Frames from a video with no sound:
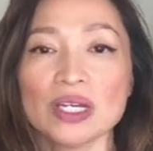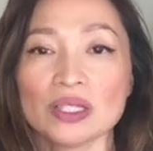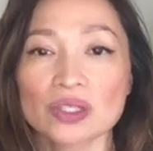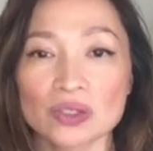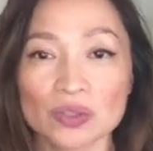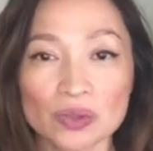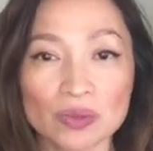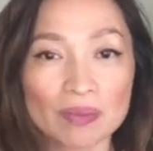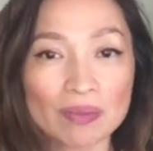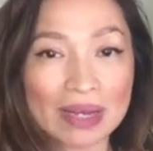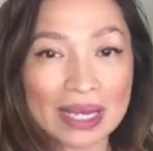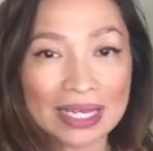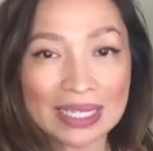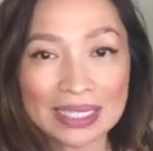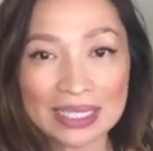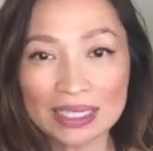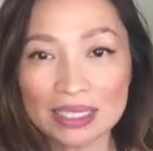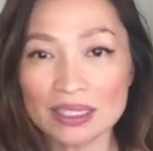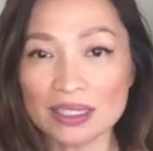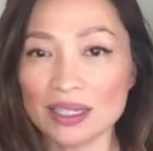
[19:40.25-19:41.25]
through
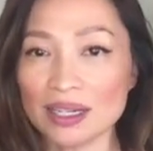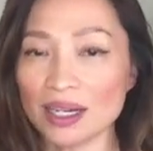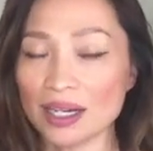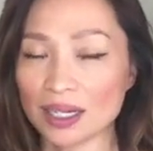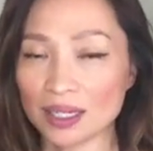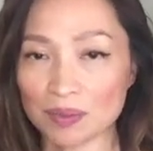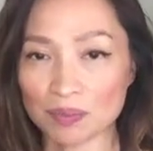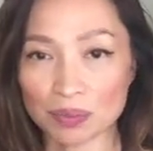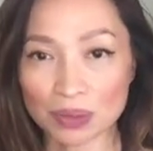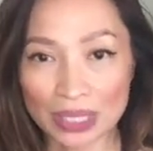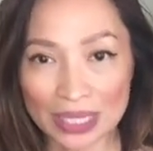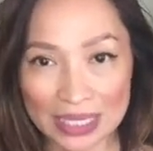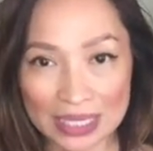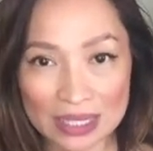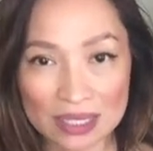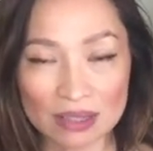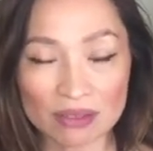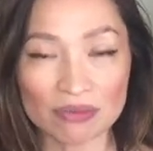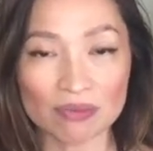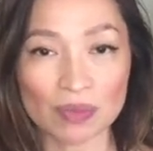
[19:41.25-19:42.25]
many
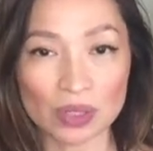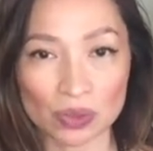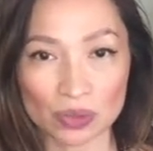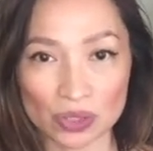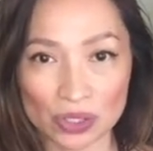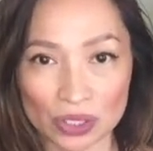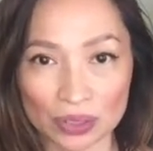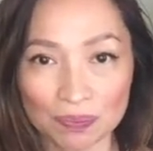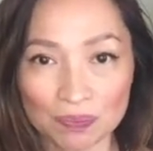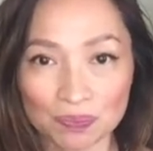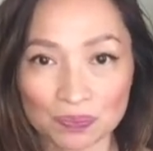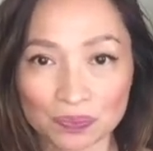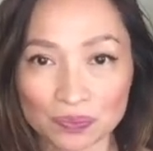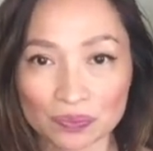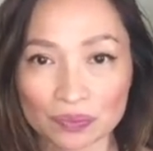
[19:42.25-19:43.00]
planes of motion,